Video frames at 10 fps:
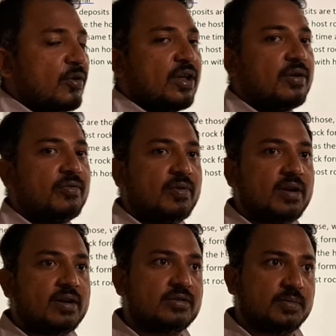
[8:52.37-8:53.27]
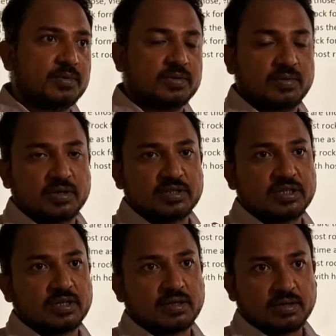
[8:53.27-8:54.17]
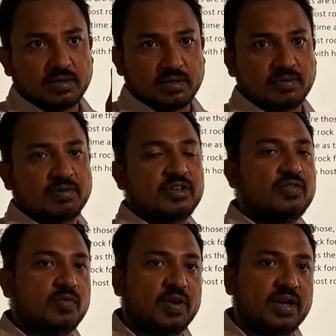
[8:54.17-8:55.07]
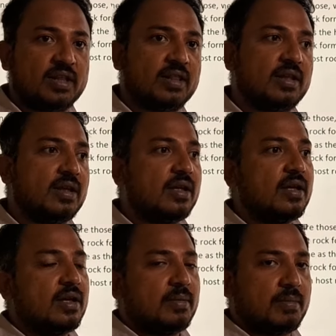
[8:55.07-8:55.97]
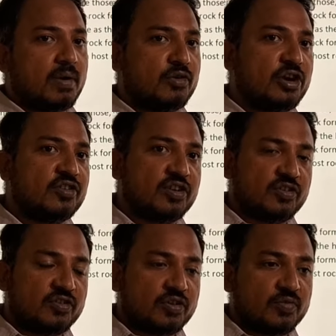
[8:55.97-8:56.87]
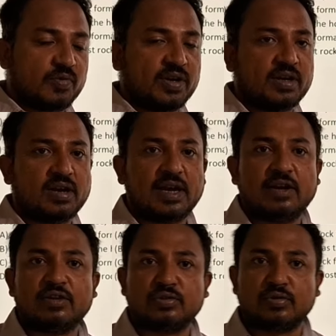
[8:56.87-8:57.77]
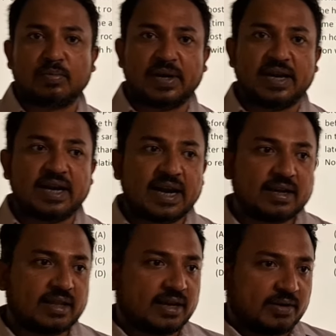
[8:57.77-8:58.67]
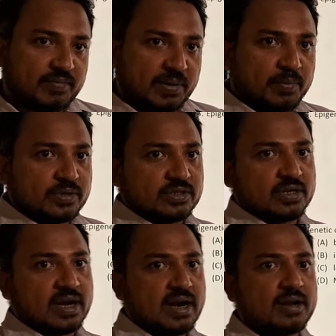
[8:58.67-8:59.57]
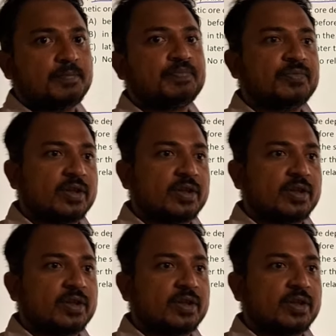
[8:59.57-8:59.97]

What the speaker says: flowing of water, suppose you consider river is flowing in mountainous region, when it enters to the plain land, they give deposition at